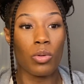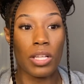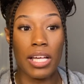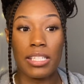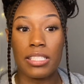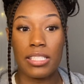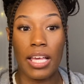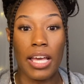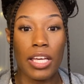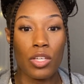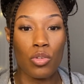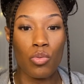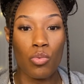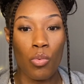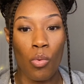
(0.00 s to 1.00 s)
Let's say
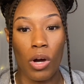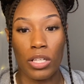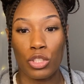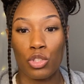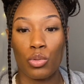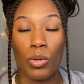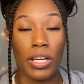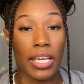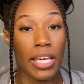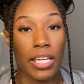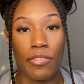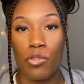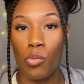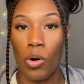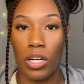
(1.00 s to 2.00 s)
you want to, again,
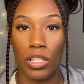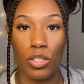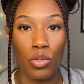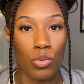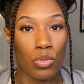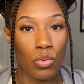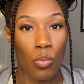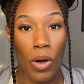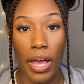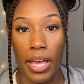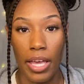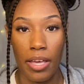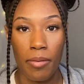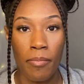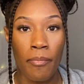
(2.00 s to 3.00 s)
if you want to lose
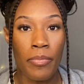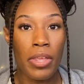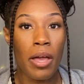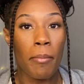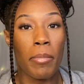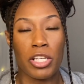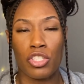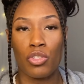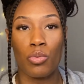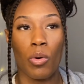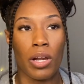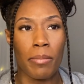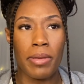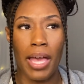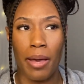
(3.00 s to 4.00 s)
weight, but you
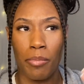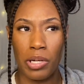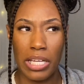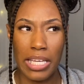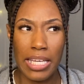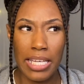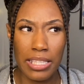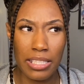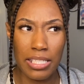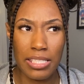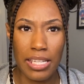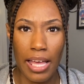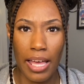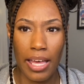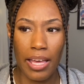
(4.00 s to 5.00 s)
want to be able to eat the
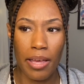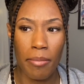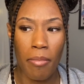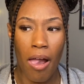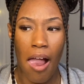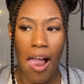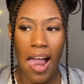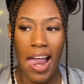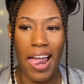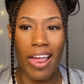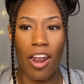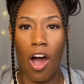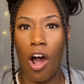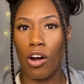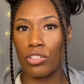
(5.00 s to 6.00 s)
same
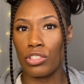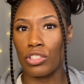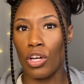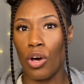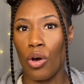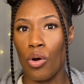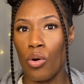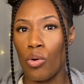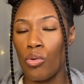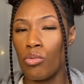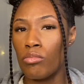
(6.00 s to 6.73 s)
and also